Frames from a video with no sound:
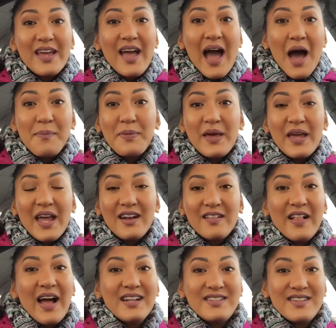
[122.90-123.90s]
happy and
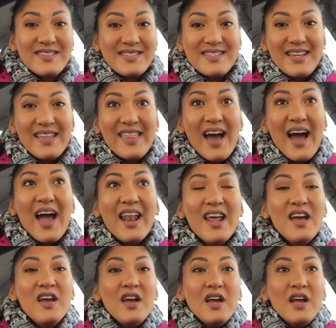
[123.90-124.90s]
glad to see that.
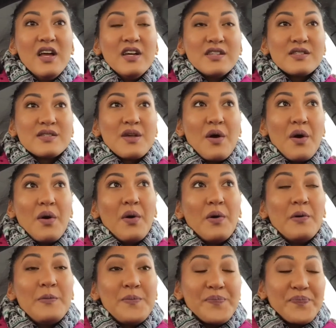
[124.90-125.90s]

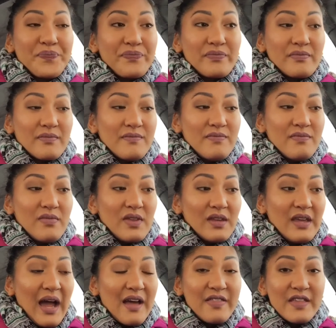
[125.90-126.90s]
So
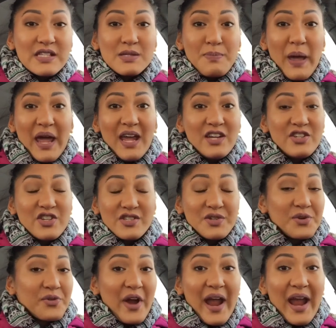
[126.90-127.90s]
yeah, this page is
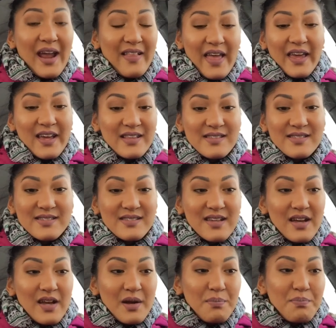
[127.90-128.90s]
great. Like, it's
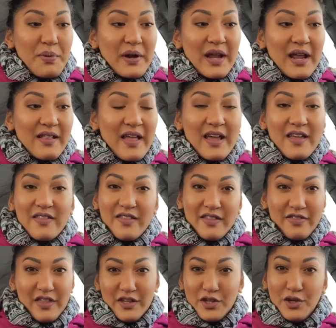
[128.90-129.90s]
bringing like
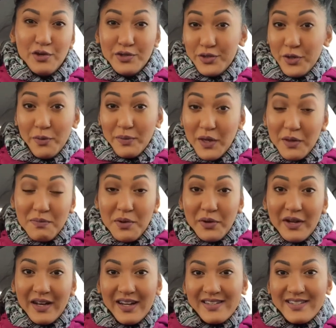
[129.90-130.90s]
the YouTube
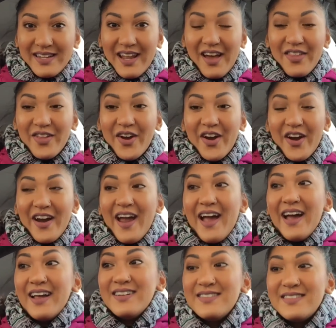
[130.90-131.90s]
community together,
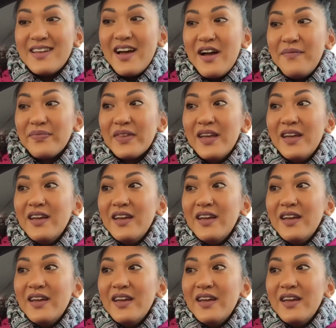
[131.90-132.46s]
and